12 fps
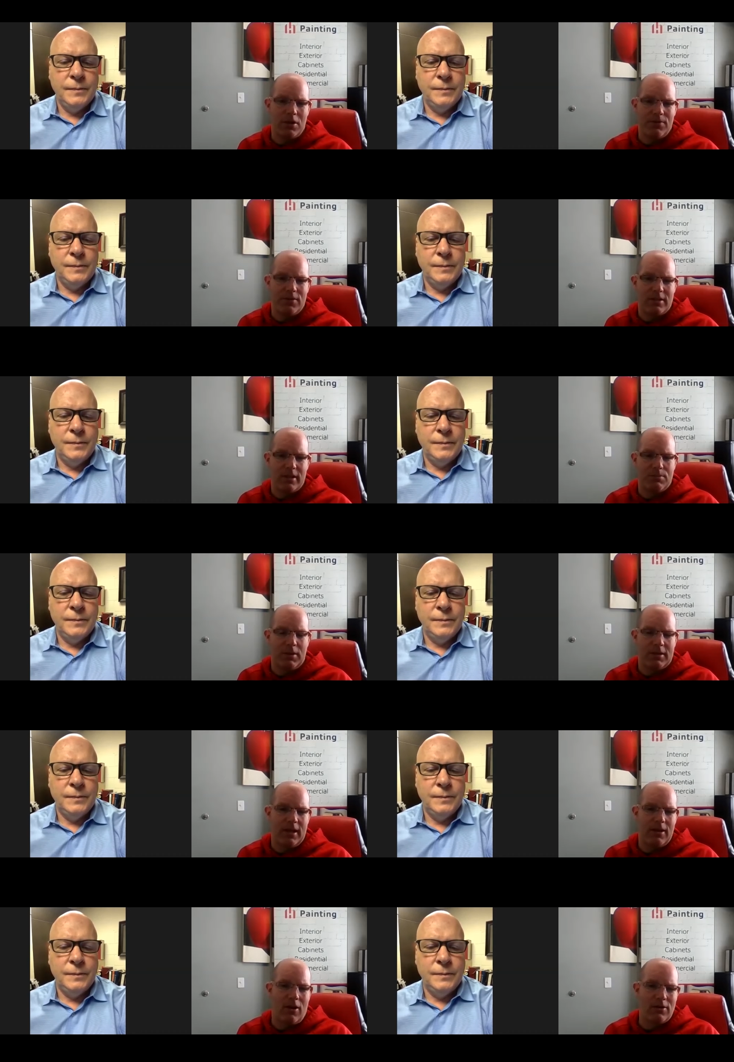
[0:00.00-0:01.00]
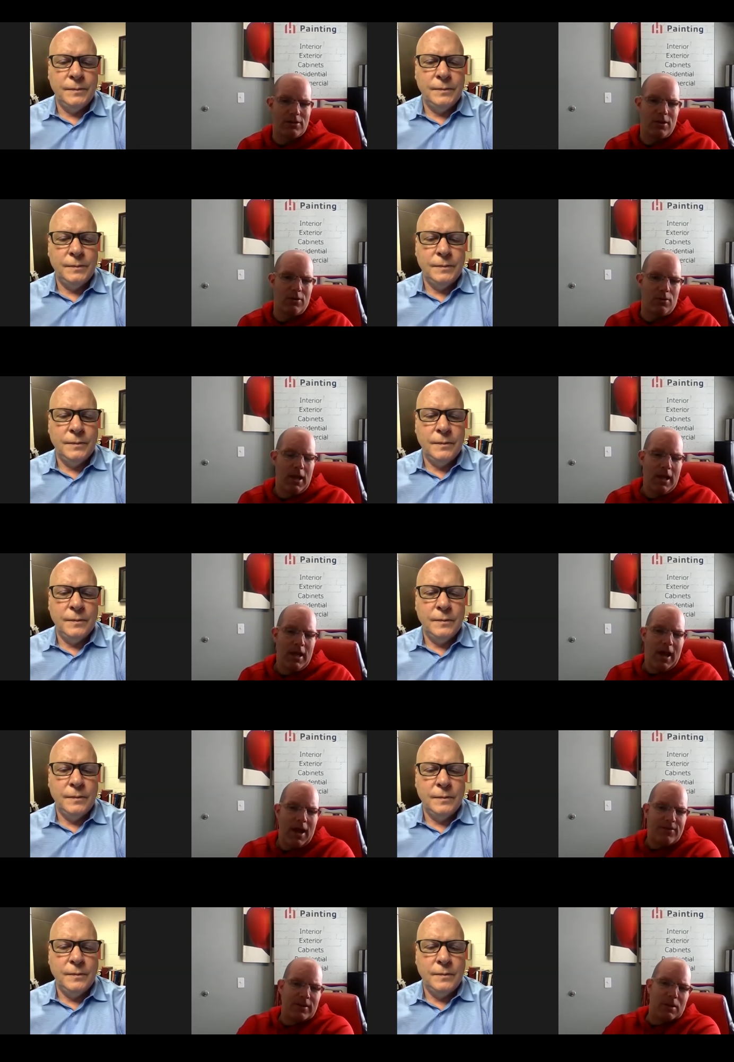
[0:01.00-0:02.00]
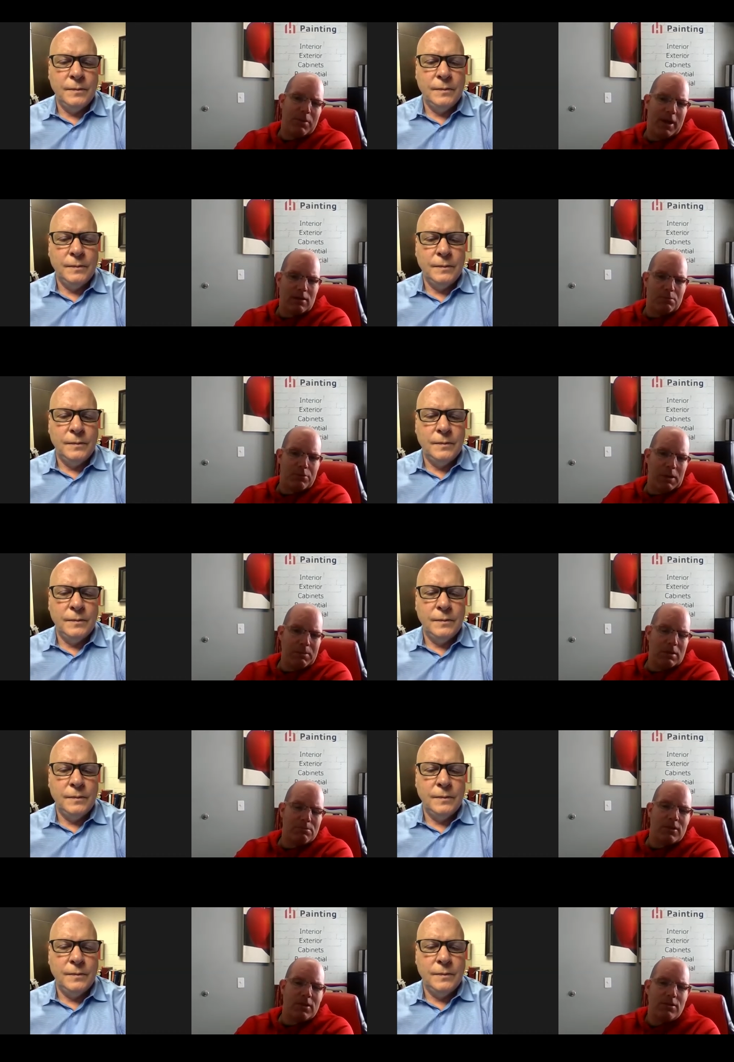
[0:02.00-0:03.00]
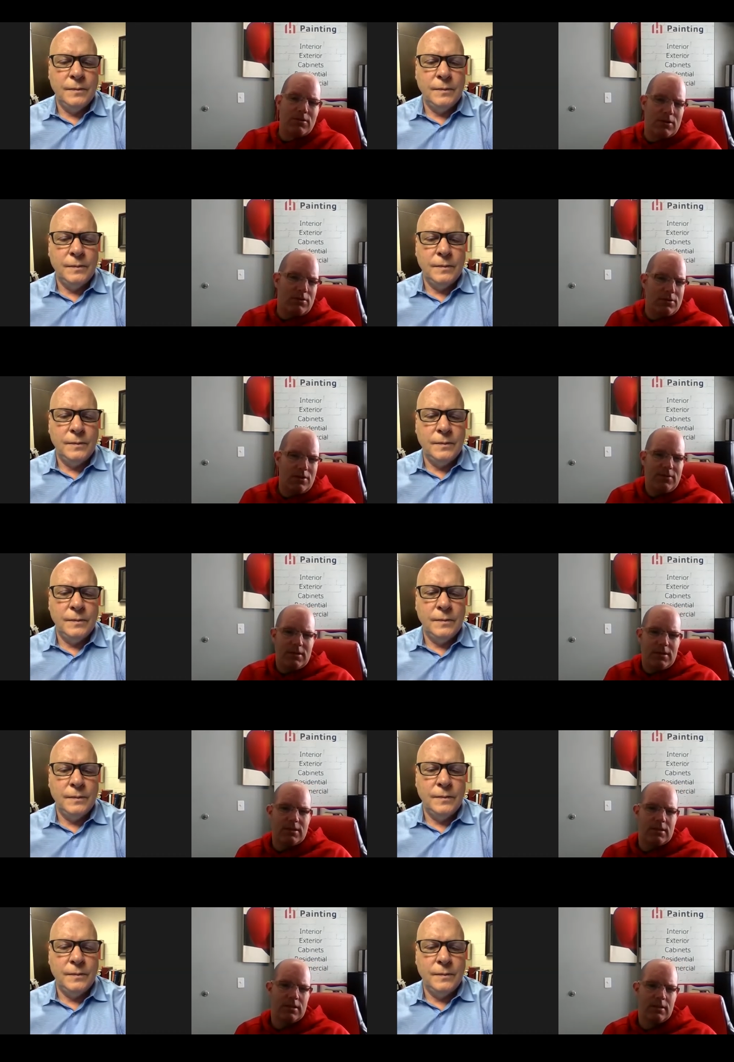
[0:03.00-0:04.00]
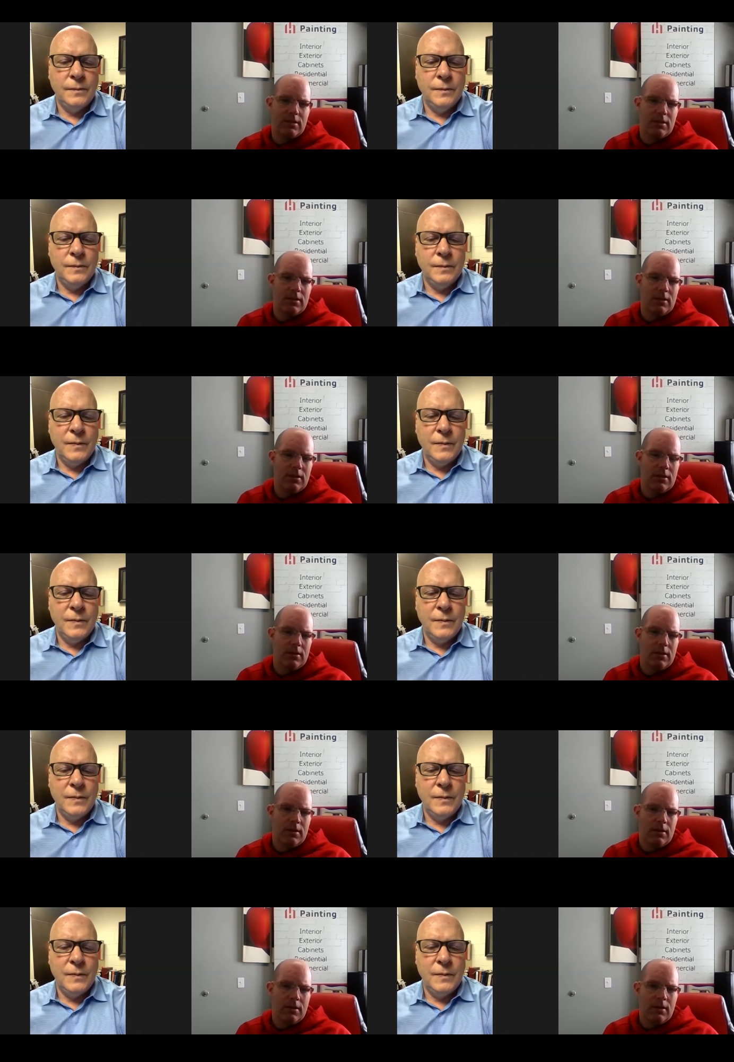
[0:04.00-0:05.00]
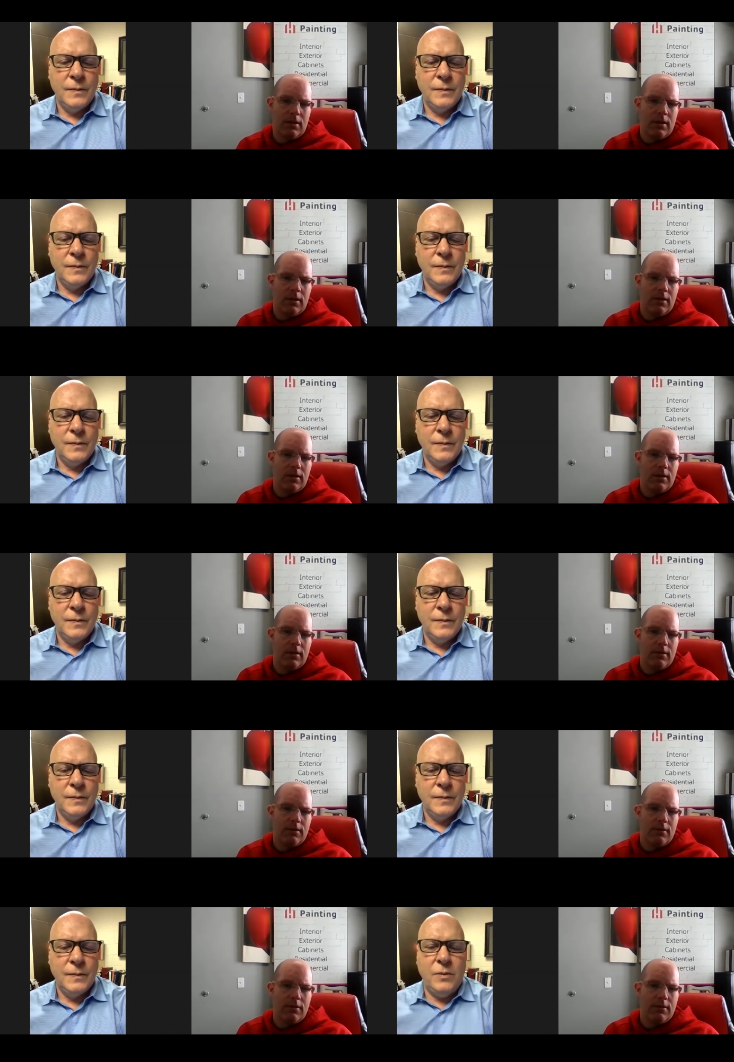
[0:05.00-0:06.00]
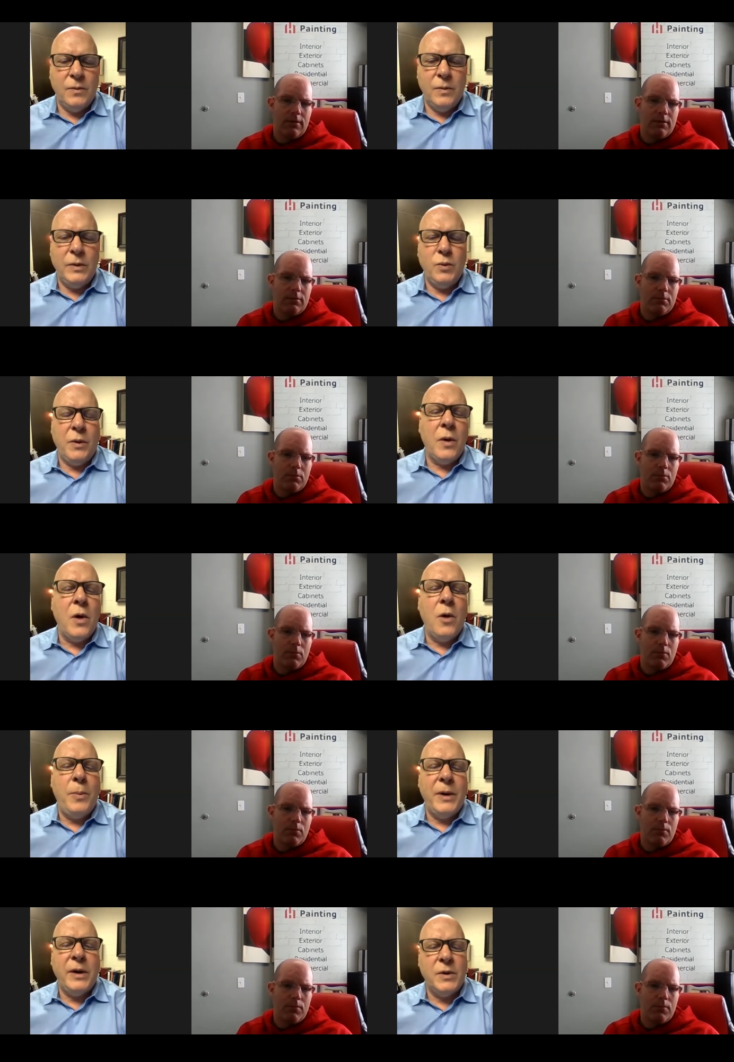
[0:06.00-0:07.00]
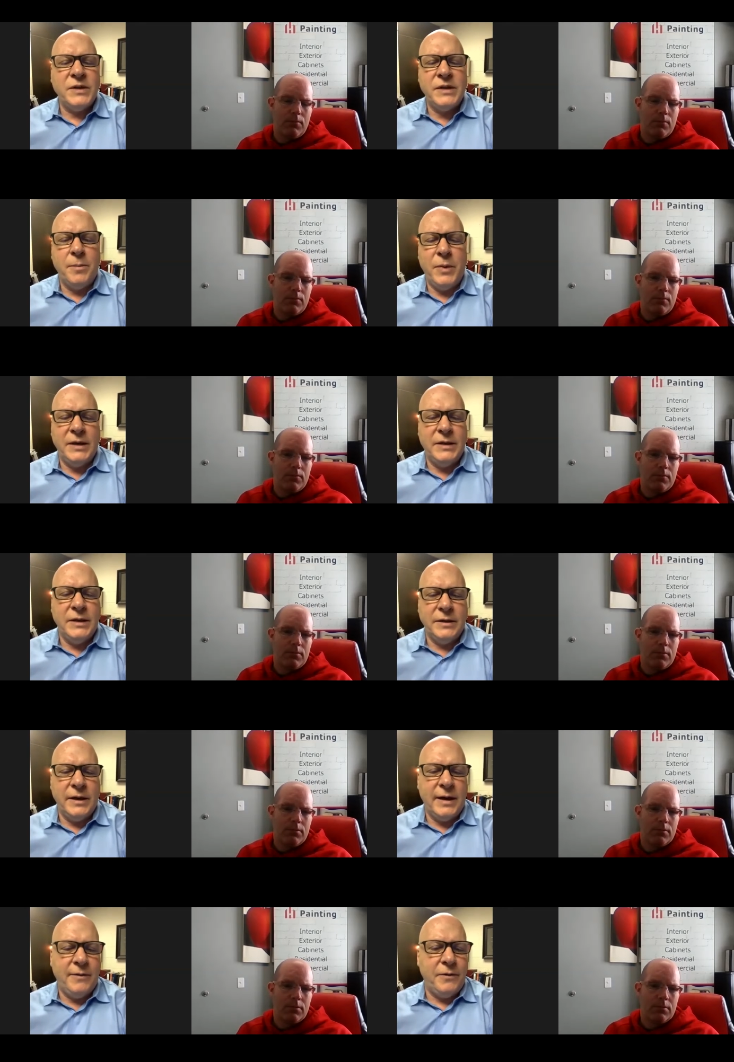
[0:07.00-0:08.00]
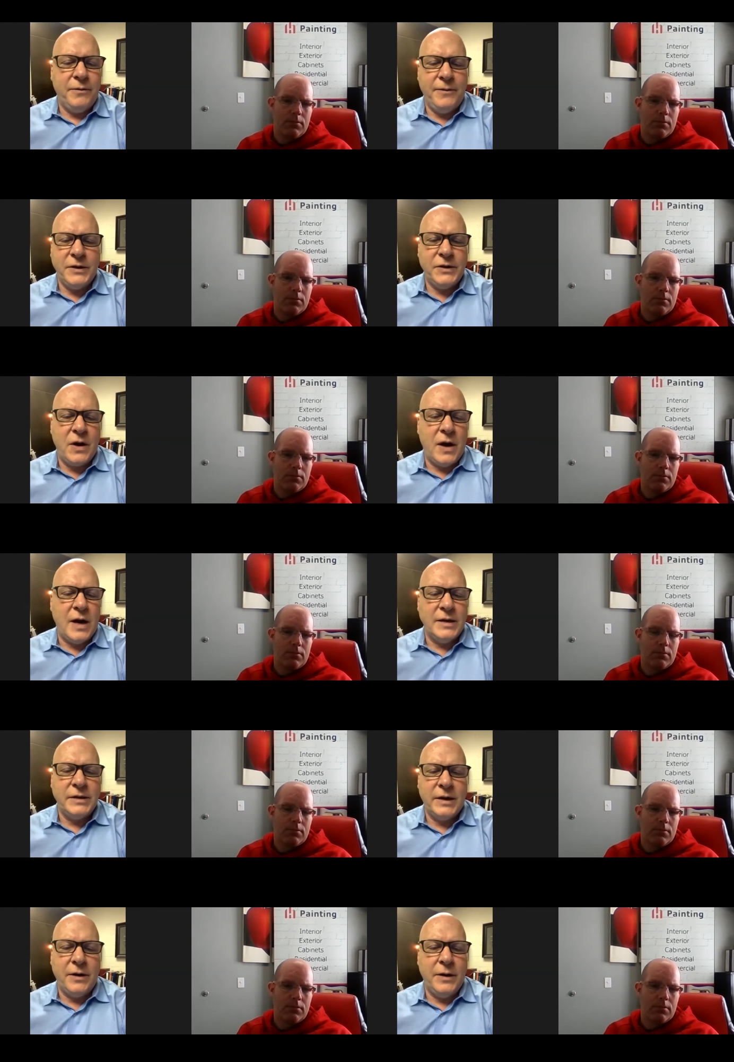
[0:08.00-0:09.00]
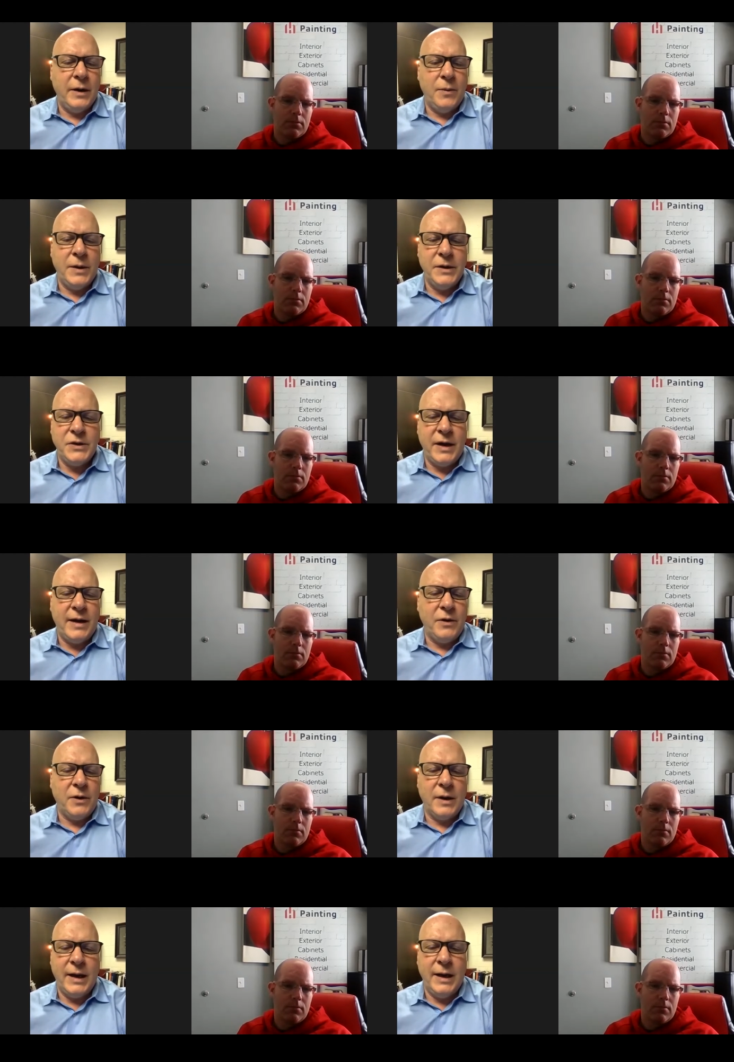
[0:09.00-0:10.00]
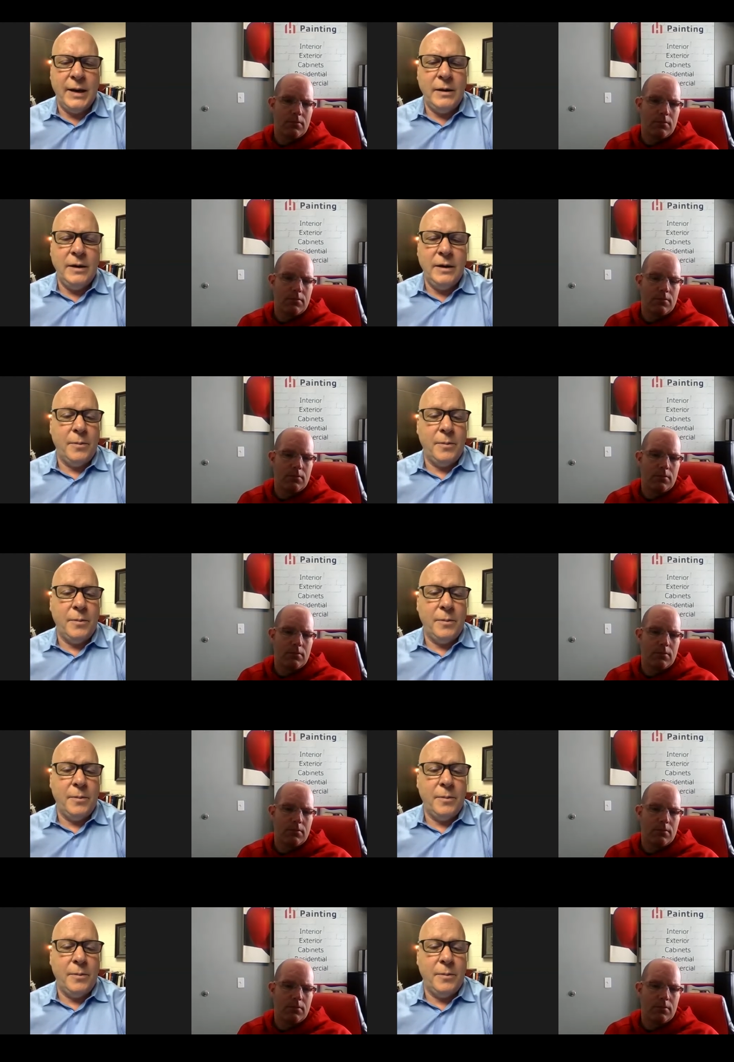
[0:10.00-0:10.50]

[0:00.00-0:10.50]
Speaker 1: services, but then also having to pay the premium to use those services?
Speaker 2: Yeah, you, you know, when, when, we were open, it wasn't a big deal. You have your fixed costs there, anyways. You have your late your